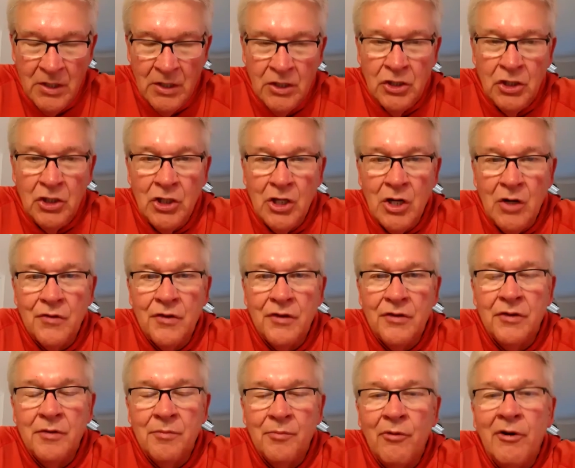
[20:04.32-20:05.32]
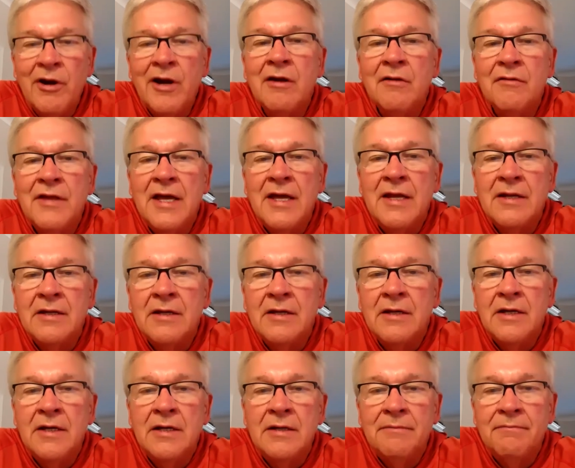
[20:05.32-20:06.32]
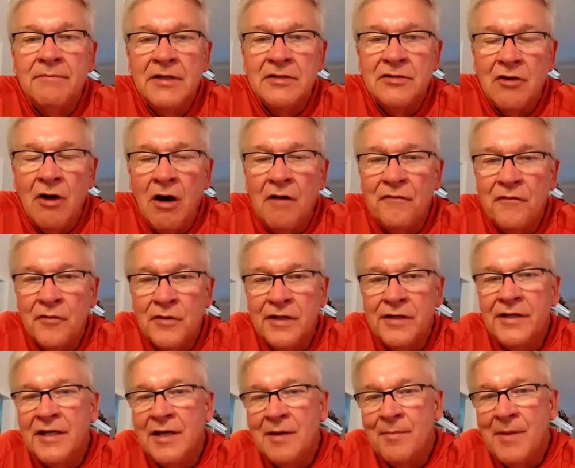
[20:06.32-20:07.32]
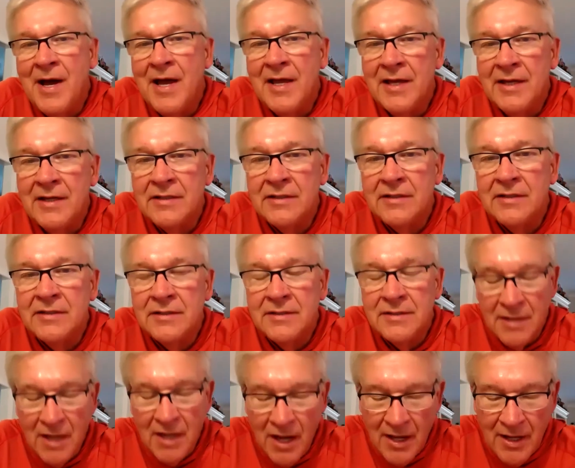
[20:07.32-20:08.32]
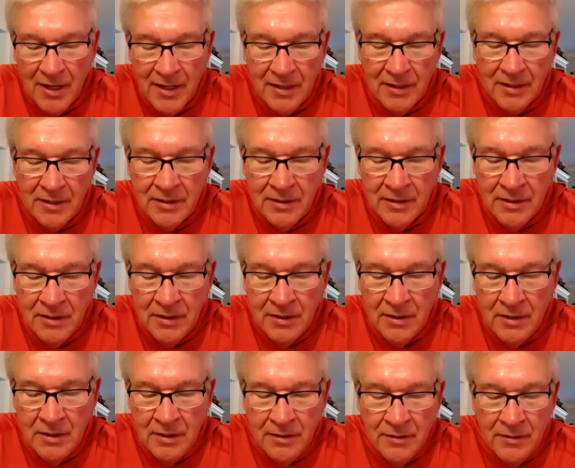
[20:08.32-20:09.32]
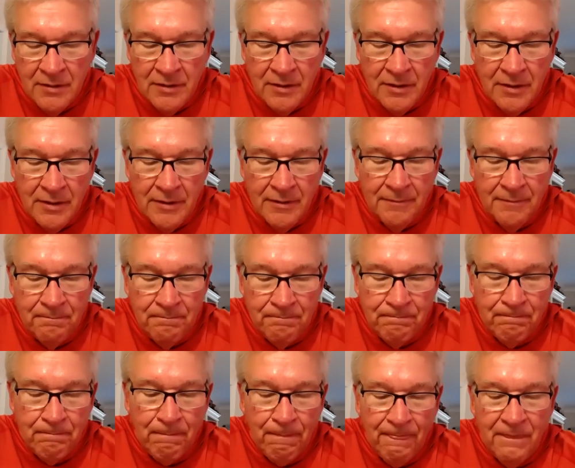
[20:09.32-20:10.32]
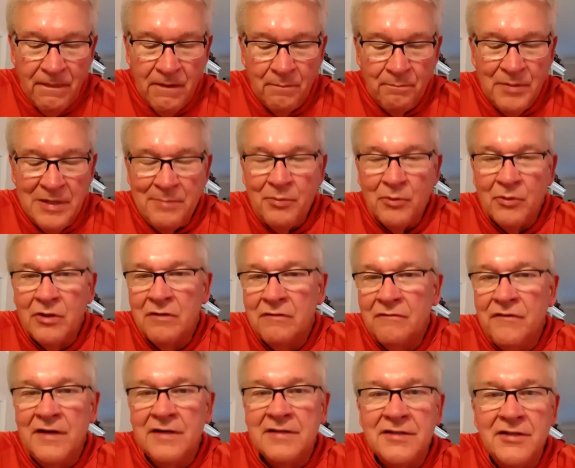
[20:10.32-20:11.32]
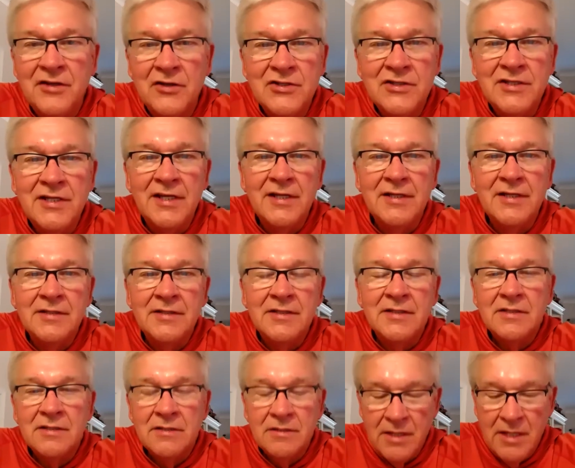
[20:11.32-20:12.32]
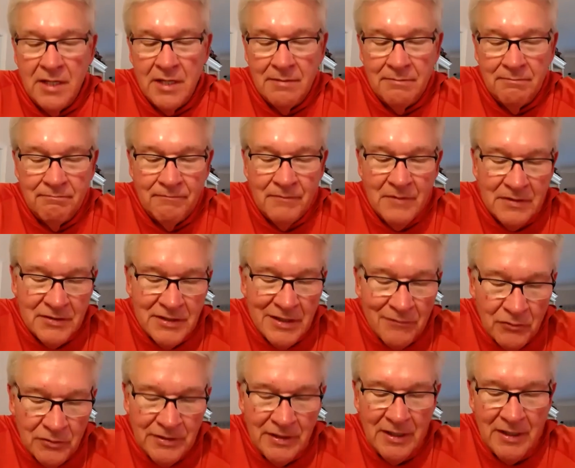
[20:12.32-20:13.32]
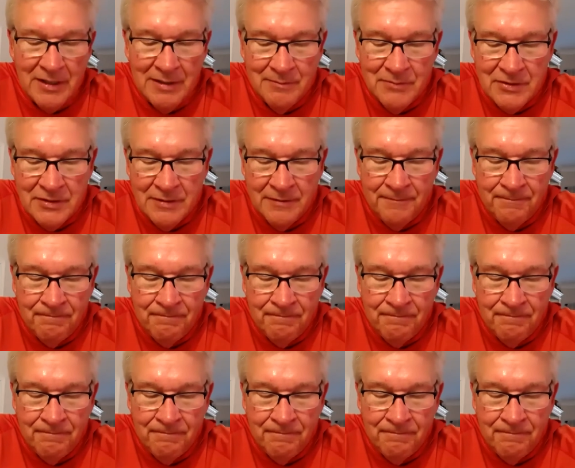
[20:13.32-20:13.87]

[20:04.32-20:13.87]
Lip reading: You know, the prayer that is offered in Nehemiah 9, the people confess their sins several times.